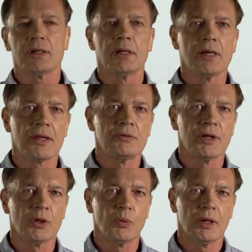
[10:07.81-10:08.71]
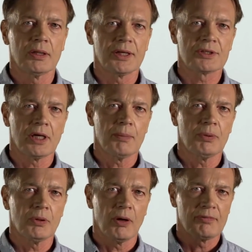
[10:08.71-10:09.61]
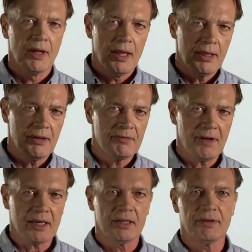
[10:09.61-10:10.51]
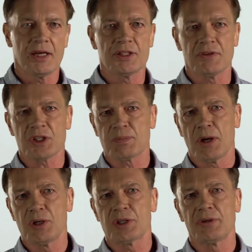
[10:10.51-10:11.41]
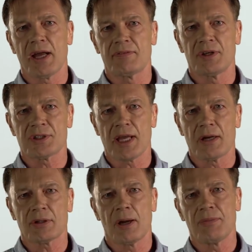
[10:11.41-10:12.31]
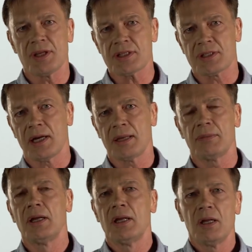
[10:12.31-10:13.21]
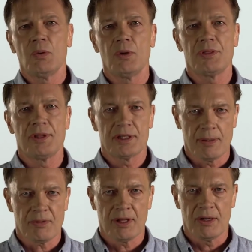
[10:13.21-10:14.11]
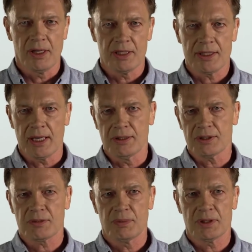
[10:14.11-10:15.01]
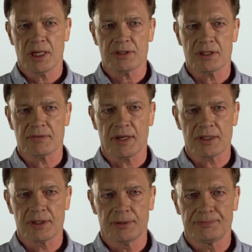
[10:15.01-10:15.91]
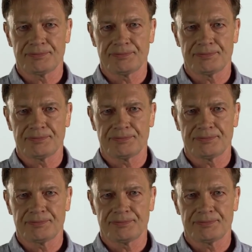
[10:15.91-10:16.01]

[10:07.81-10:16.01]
at another real world example of the effective age of exposure and adverse outcome, this time with the diphtheria, tetanus, pertussis vaccine.